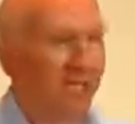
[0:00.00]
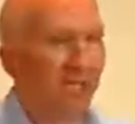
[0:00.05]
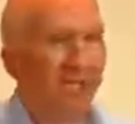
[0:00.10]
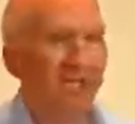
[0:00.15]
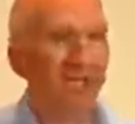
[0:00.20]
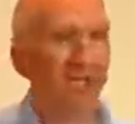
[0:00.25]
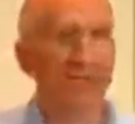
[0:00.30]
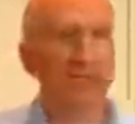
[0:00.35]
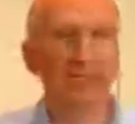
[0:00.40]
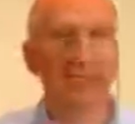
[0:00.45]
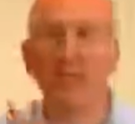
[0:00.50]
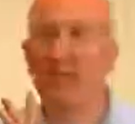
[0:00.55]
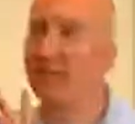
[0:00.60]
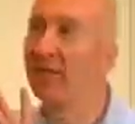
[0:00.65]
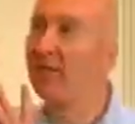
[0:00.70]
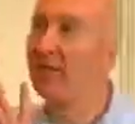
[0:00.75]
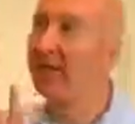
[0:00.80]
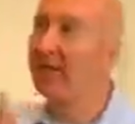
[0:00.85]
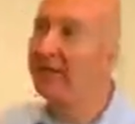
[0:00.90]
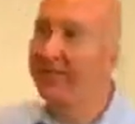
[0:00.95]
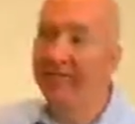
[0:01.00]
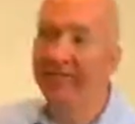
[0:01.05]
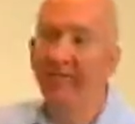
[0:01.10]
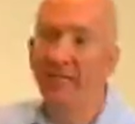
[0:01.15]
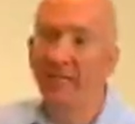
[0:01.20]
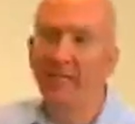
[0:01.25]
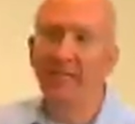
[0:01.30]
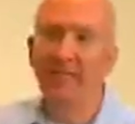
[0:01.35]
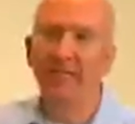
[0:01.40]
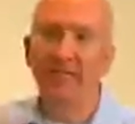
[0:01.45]
actually want to start
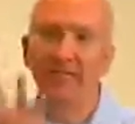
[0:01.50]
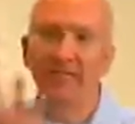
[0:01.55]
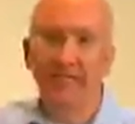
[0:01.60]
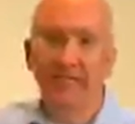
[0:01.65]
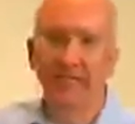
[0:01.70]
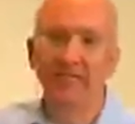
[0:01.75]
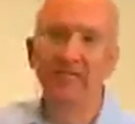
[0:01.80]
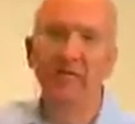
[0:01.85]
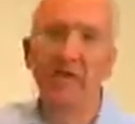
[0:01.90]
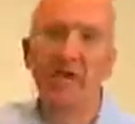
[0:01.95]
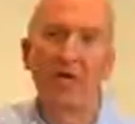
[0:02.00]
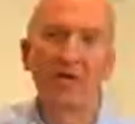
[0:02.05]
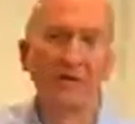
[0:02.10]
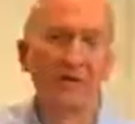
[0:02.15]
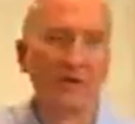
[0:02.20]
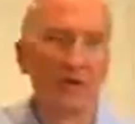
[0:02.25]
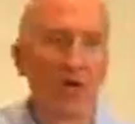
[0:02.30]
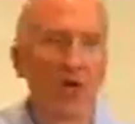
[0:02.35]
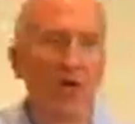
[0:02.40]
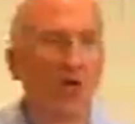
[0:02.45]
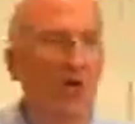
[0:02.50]
here because this is often